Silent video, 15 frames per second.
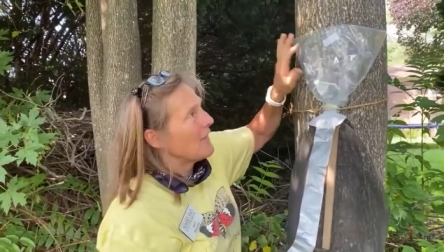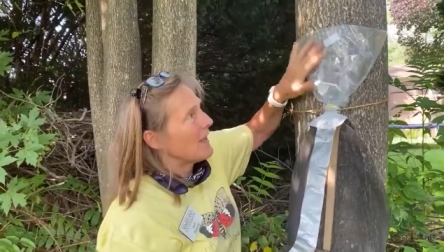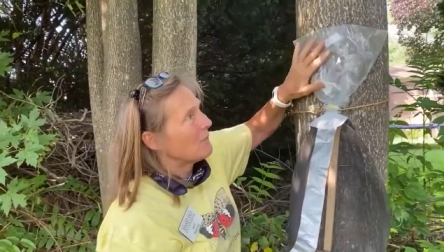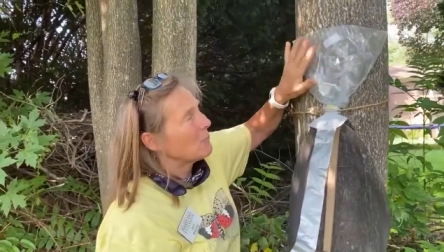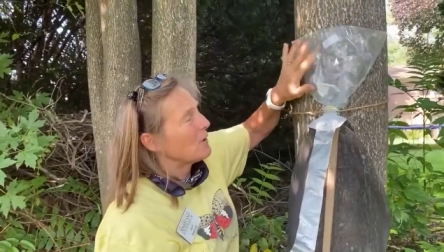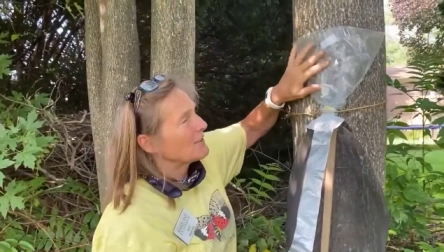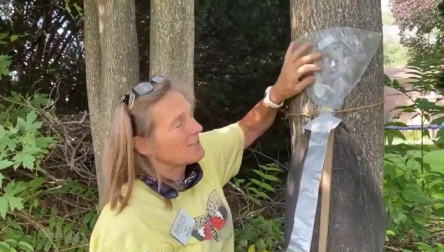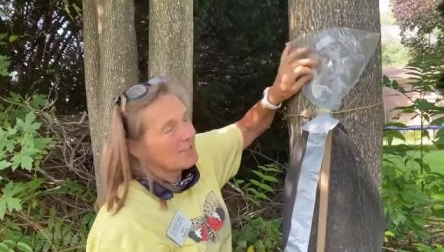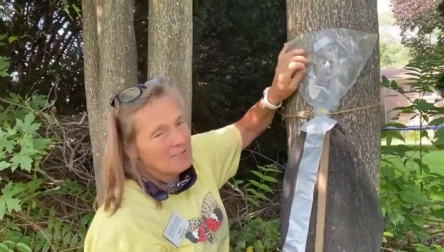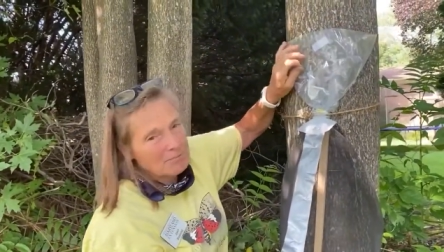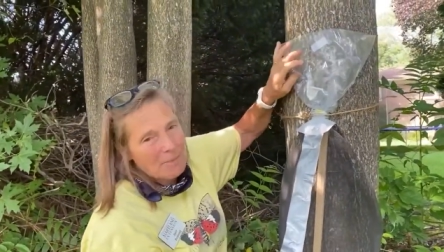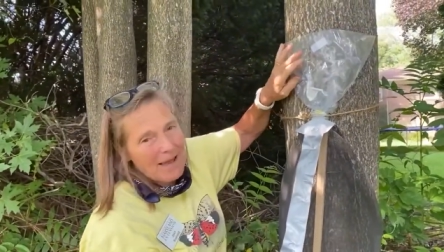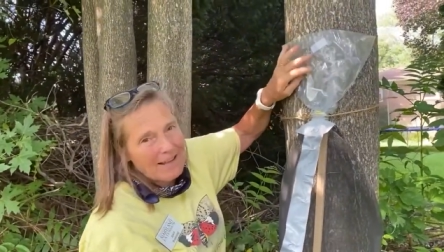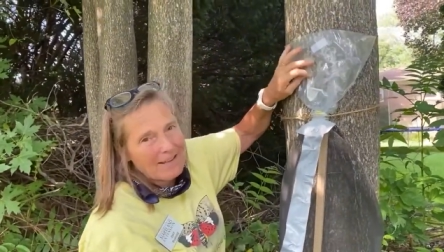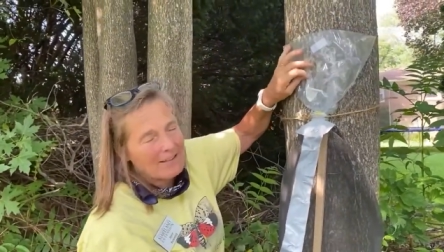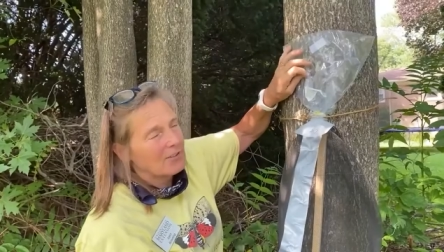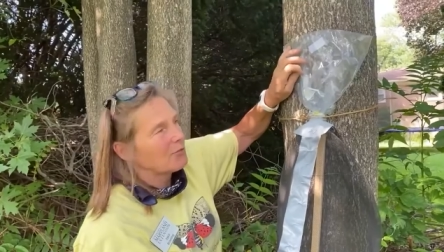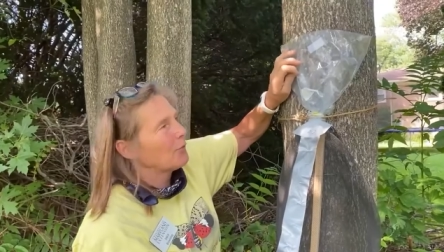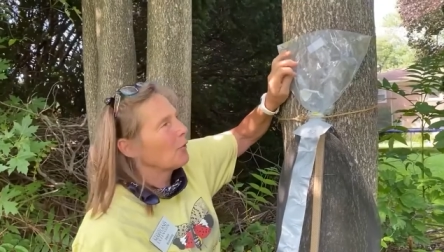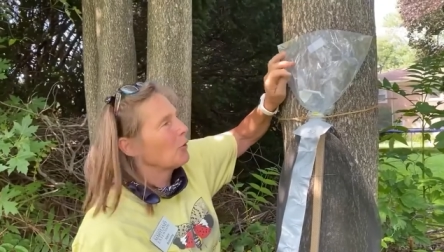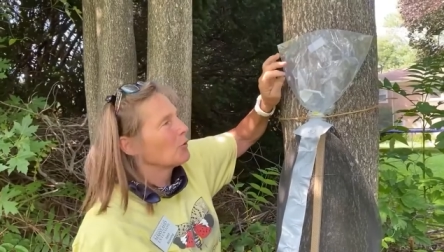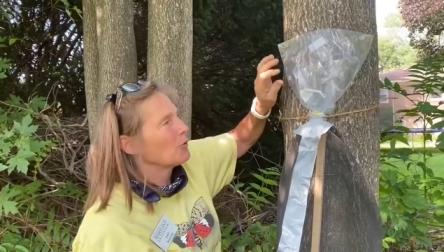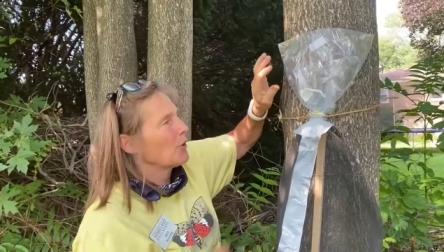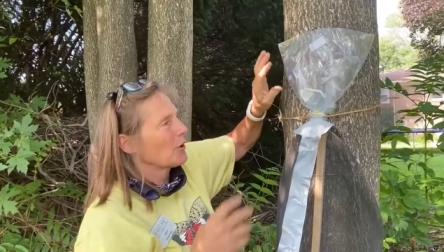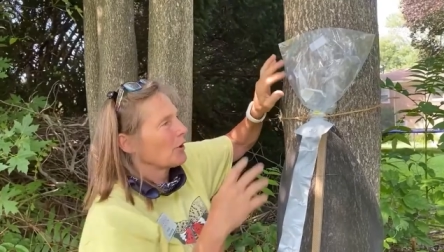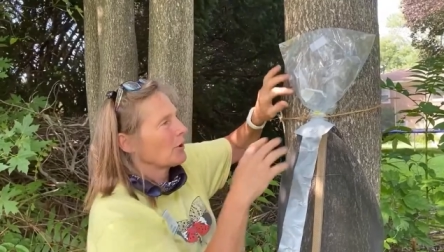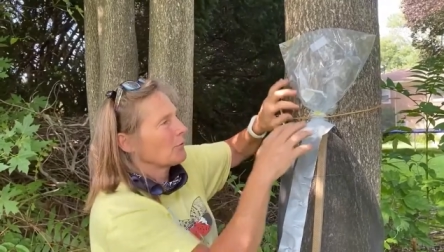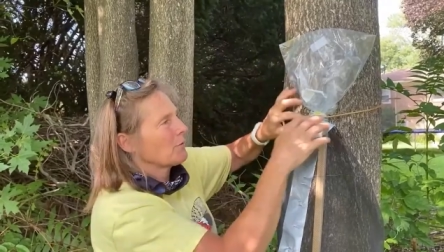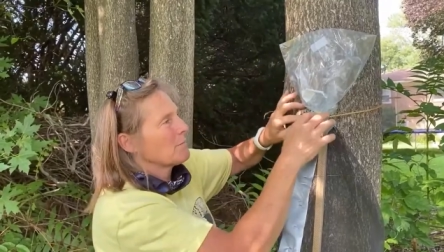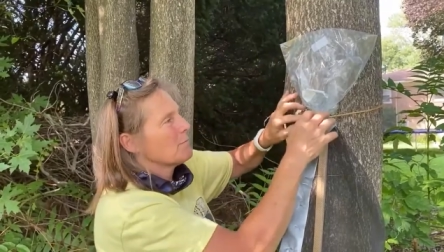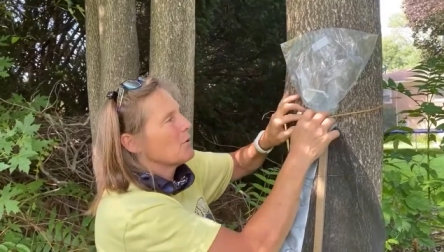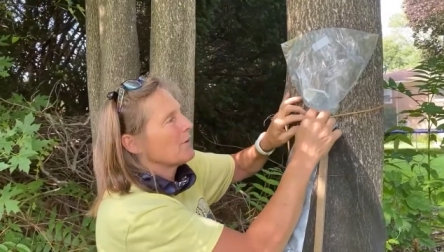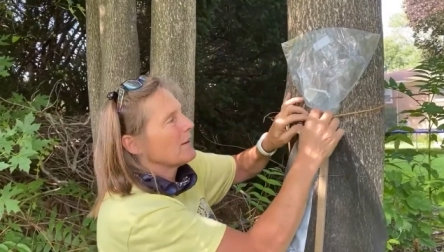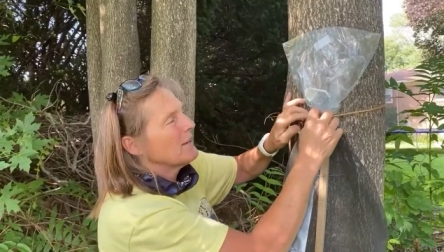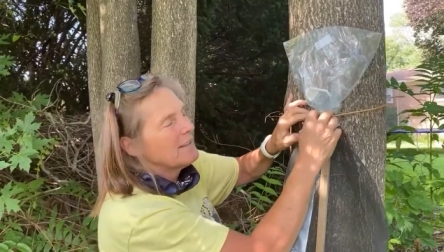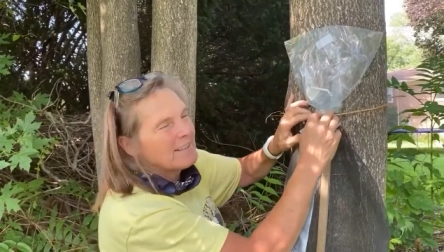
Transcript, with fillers: once this bag gets full, they're going to remove it.